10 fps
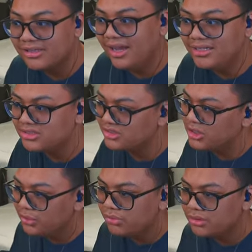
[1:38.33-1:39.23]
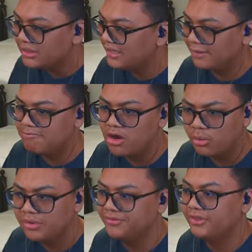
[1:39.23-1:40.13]
not too good like Modern
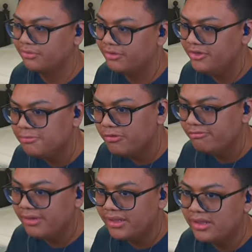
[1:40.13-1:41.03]
Warfare 3's movement,